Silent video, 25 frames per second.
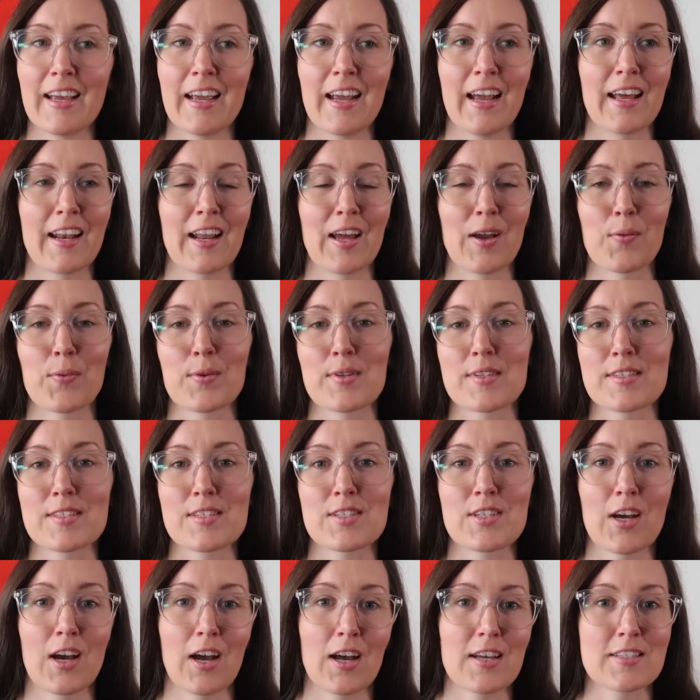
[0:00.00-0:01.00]
and I was
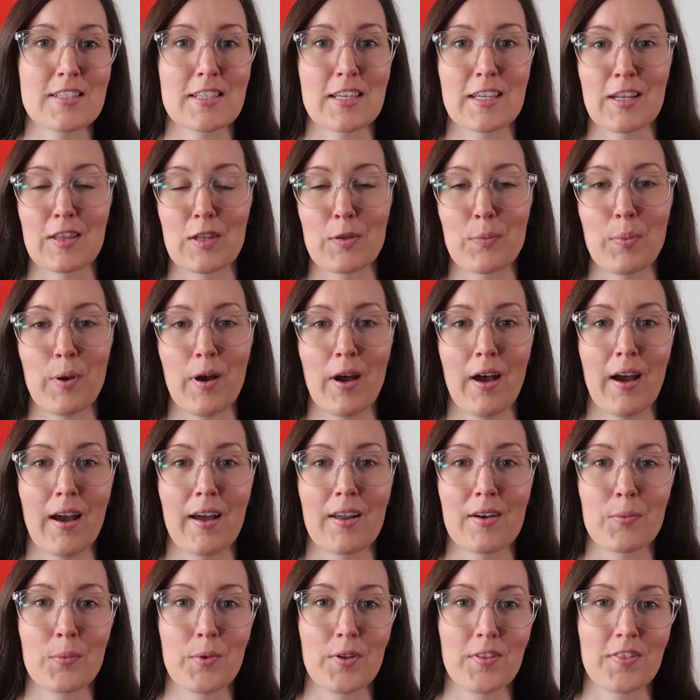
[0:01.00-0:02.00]
tossing it in the
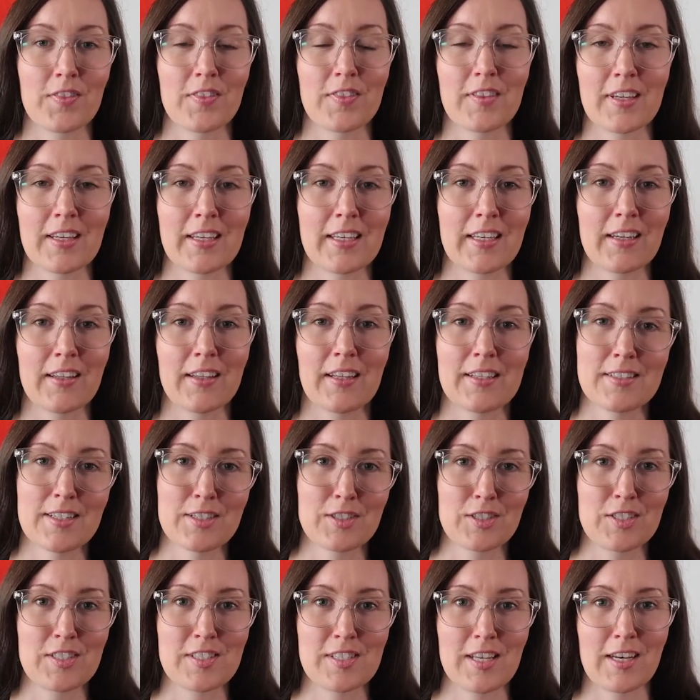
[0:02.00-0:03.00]
pot with the kill. I was
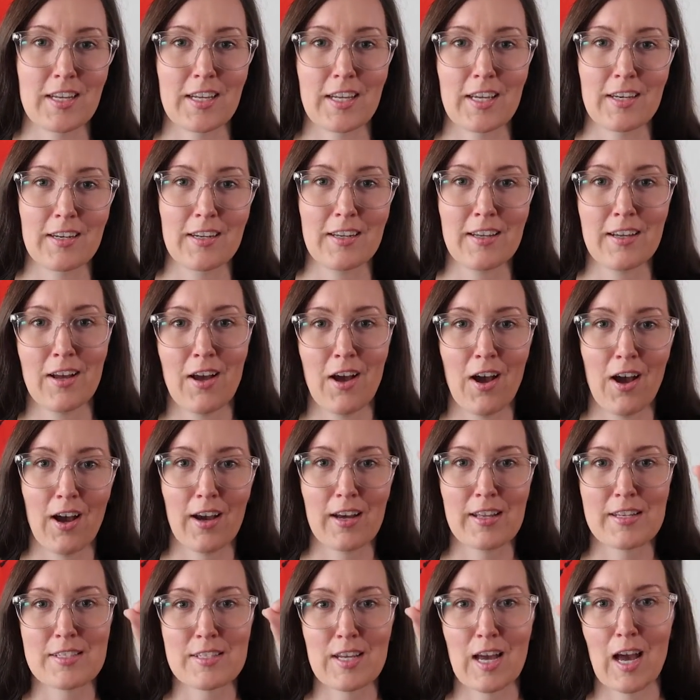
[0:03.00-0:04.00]
actually setting it
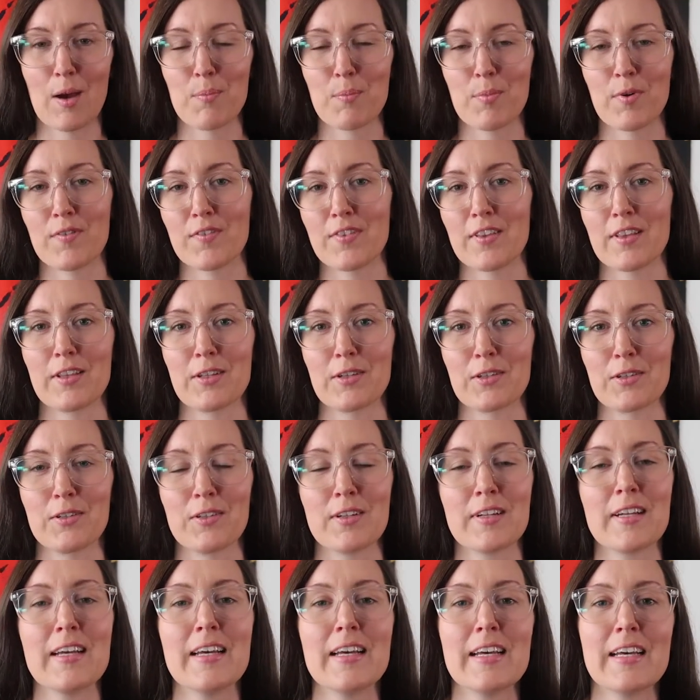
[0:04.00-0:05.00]
on top of the
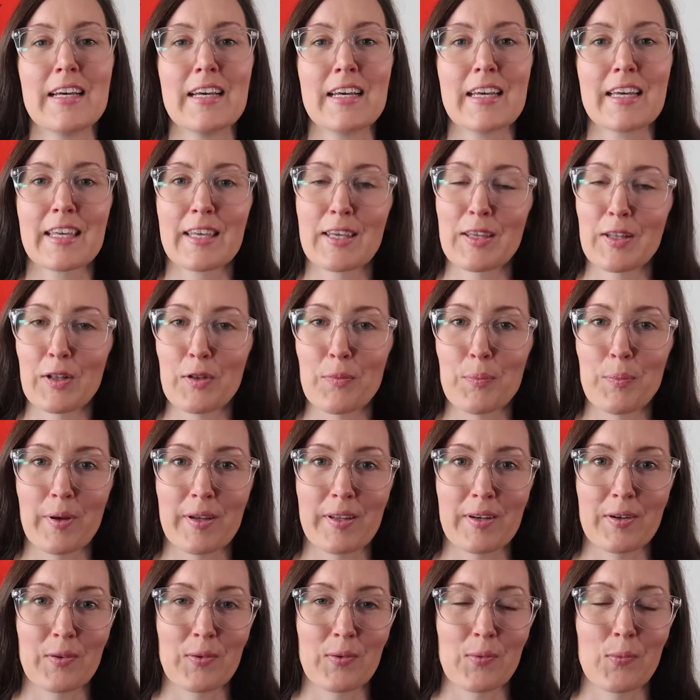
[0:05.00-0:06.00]
little kill
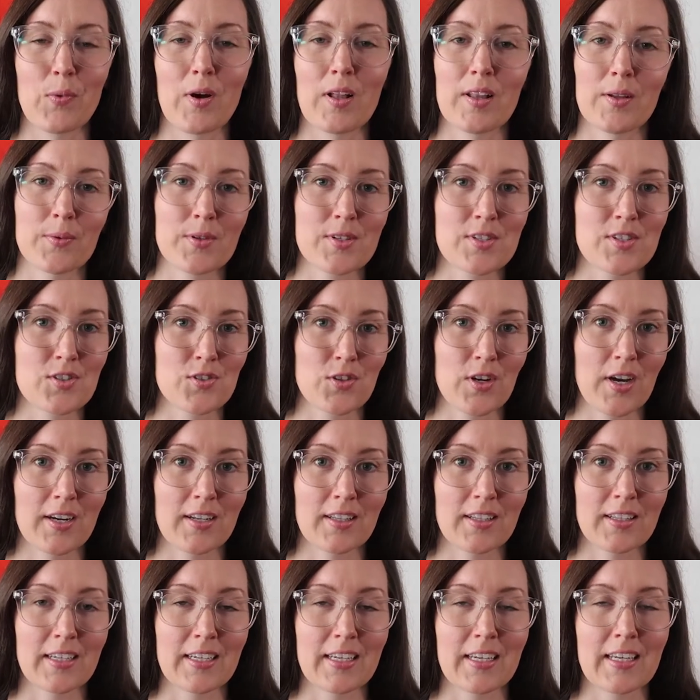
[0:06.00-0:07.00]
button while I was
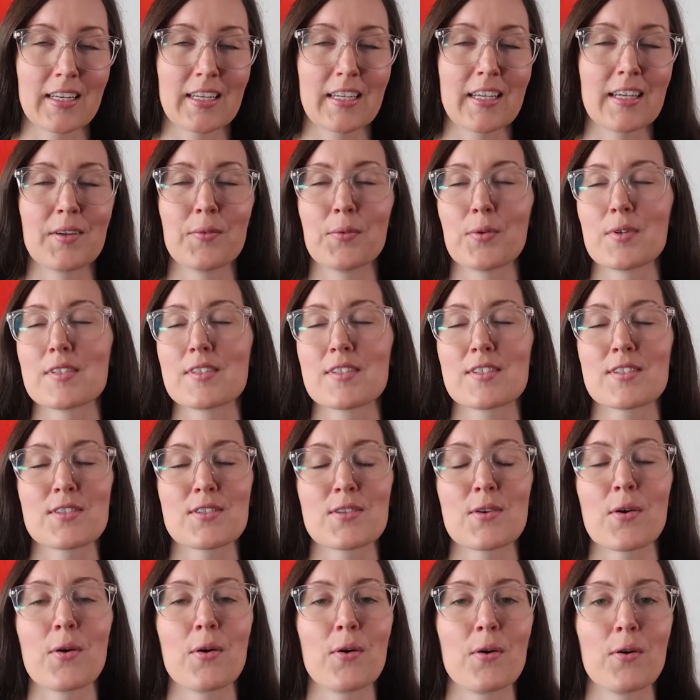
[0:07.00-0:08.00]
straddling, and it was
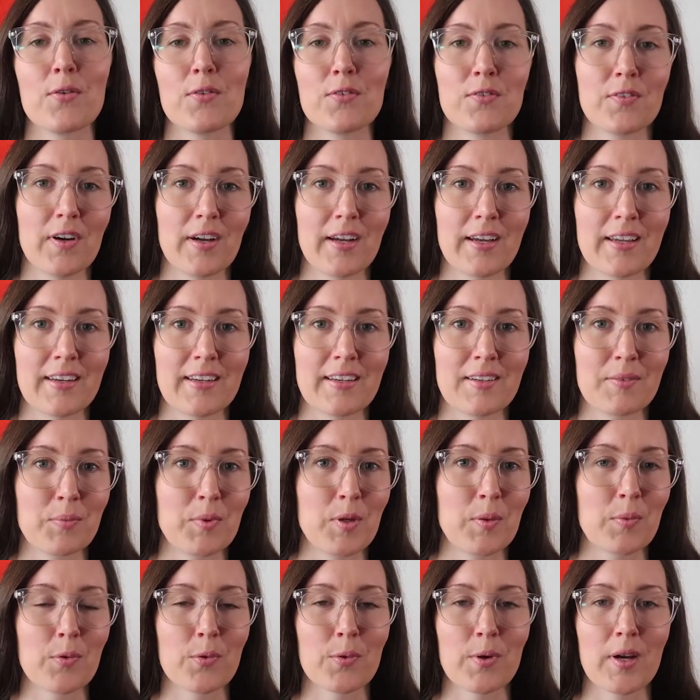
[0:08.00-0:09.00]
so fun.
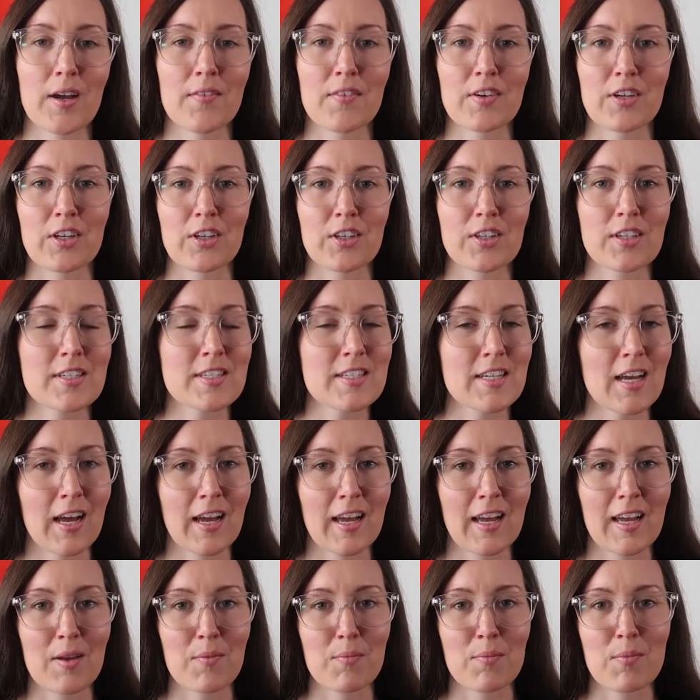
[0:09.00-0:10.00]
People were having a good
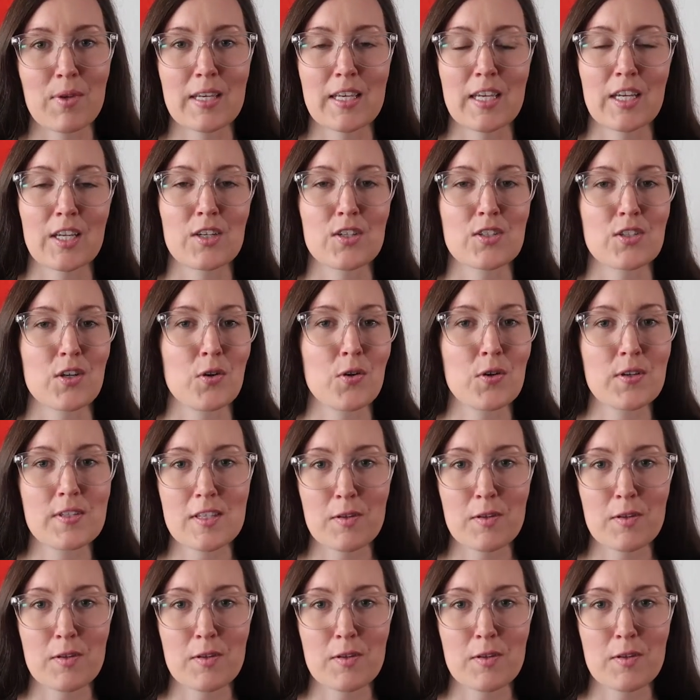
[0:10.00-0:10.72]
time, making jokes